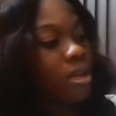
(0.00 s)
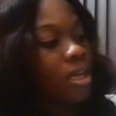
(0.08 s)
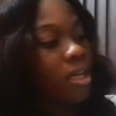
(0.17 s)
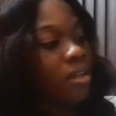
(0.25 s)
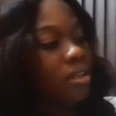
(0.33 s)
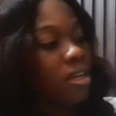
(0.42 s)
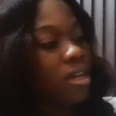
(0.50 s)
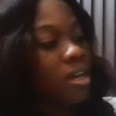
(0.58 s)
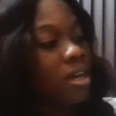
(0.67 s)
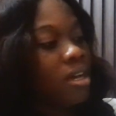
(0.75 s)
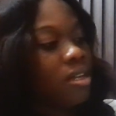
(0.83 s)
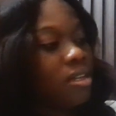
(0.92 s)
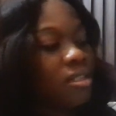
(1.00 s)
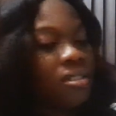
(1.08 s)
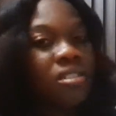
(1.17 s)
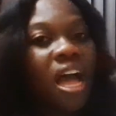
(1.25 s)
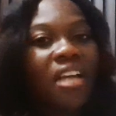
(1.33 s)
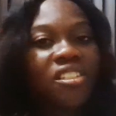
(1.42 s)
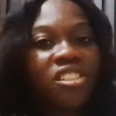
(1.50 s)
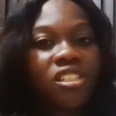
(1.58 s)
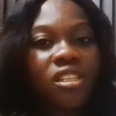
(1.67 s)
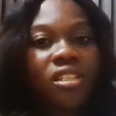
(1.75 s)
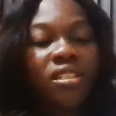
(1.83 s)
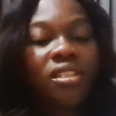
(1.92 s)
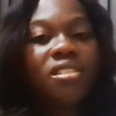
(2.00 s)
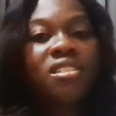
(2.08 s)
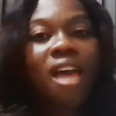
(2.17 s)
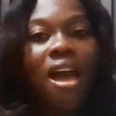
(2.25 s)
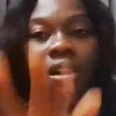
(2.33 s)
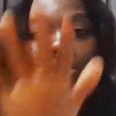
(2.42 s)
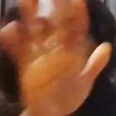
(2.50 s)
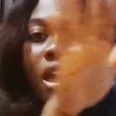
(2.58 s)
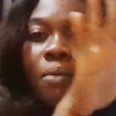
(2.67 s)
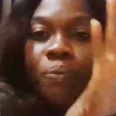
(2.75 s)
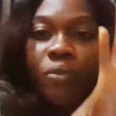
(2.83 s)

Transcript: and a dash. The sound